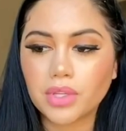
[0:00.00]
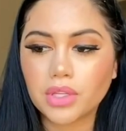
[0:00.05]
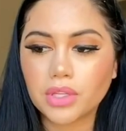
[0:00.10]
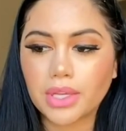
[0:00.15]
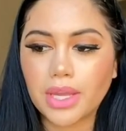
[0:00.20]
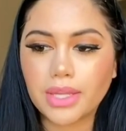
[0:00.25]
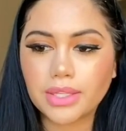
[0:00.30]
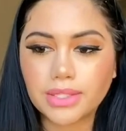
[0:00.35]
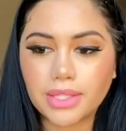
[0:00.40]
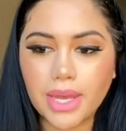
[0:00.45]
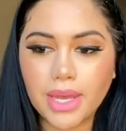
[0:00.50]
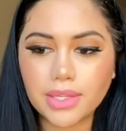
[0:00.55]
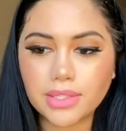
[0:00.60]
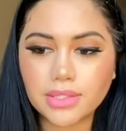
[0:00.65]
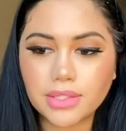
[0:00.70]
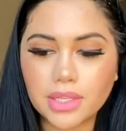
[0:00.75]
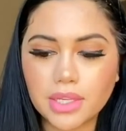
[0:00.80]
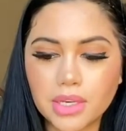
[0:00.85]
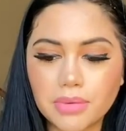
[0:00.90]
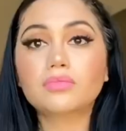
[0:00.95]
get
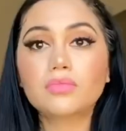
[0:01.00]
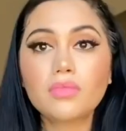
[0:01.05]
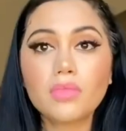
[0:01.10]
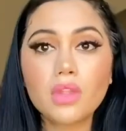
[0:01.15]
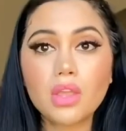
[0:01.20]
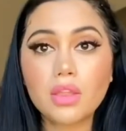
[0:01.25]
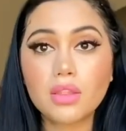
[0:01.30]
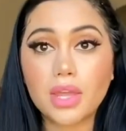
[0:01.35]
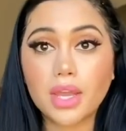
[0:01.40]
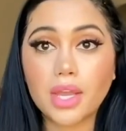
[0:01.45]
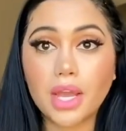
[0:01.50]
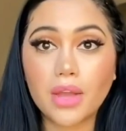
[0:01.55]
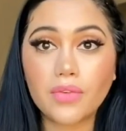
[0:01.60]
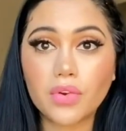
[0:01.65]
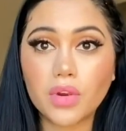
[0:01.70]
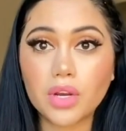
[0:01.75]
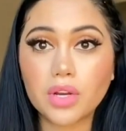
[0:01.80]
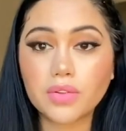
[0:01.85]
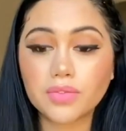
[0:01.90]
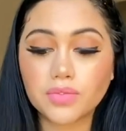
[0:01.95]
tested. Like, I've heard